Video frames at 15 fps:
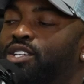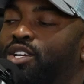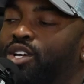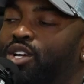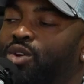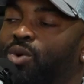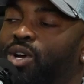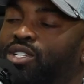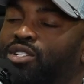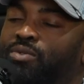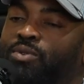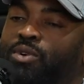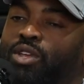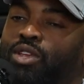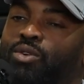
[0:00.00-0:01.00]
is a good question
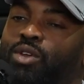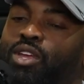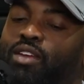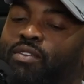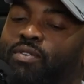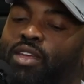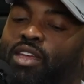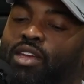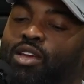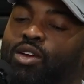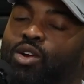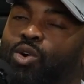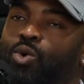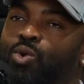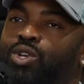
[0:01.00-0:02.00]
for you.
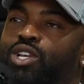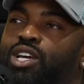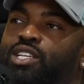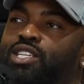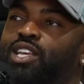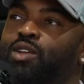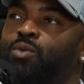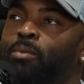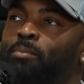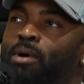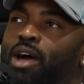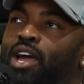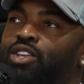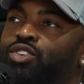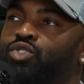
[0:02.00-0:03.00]
Who does he
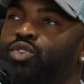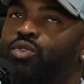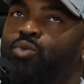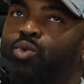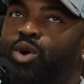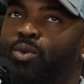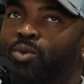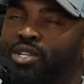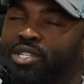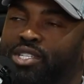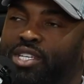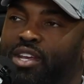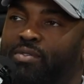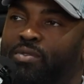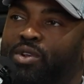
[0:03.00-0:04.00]
remind you of? What
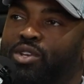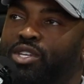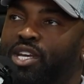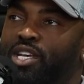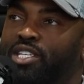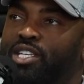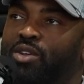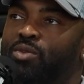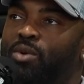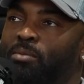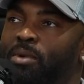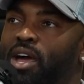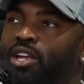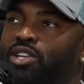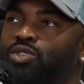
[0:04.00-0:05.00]
receiver does he
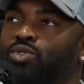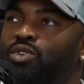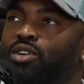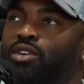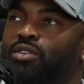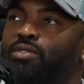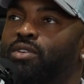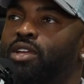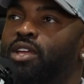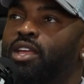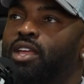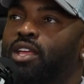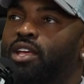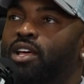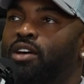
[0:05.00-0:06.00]
remind you
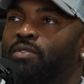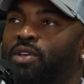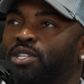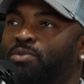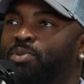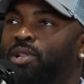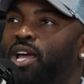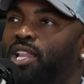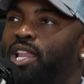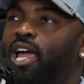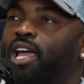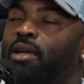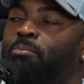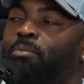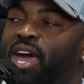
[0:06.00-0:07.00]
of his play,
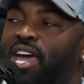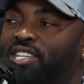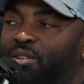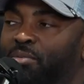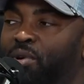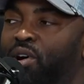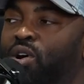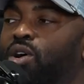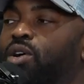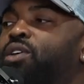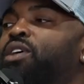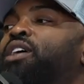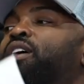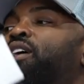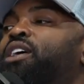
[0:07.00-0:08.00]
like in basketball
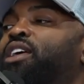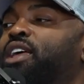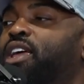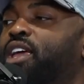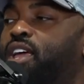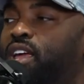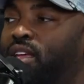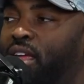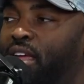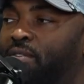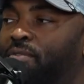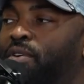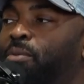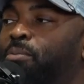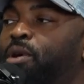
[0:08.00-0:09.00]
and in
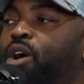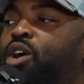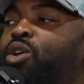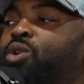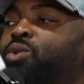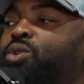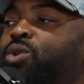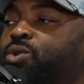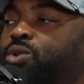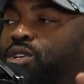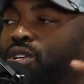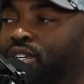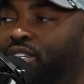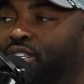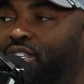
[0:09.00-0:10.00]
football? Who
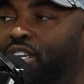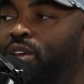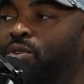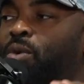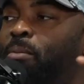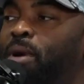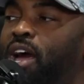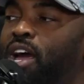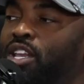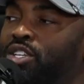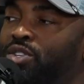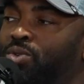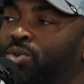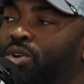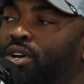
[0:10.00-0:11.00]
does he remind
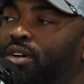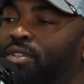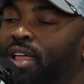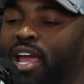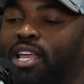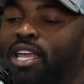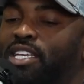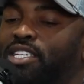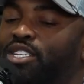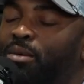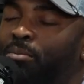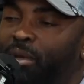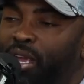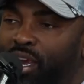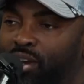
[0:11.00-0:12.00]
you of, like his
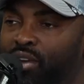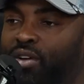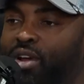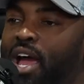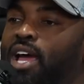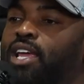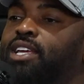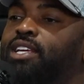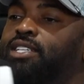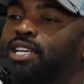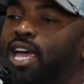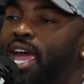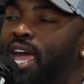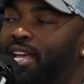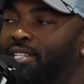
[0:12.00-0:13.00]
demeanor, how he
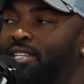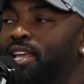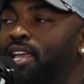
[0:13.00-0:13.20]
attacks?